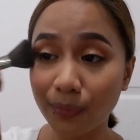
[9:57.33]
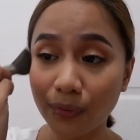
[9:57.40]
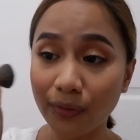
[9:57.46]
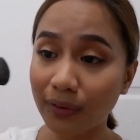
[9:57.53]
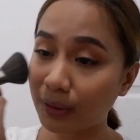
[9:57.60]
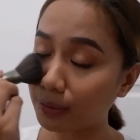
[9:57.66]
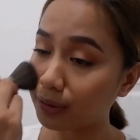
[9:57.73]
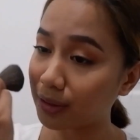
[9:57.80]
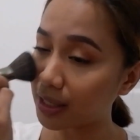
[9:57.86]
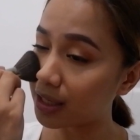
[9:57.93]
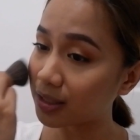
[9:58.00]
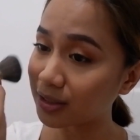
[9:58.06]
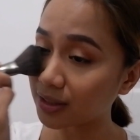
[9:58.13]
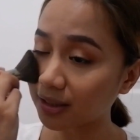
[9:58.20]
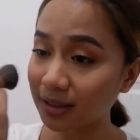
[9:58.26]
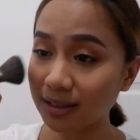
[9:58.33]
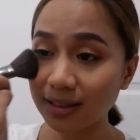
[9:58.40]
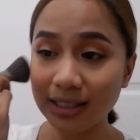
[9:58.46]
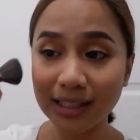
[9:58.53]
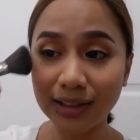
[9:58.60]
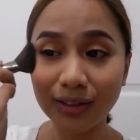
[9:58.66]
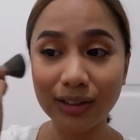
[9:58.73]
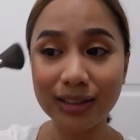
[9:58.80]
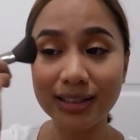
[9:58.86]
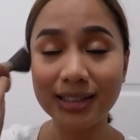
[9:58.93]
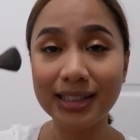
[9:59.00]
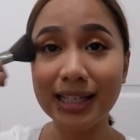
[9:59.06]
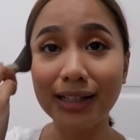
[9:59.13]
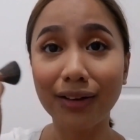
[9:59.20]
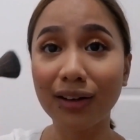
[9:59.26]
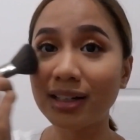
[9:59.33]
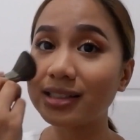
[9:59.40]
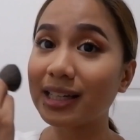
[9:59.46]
foundations and concealers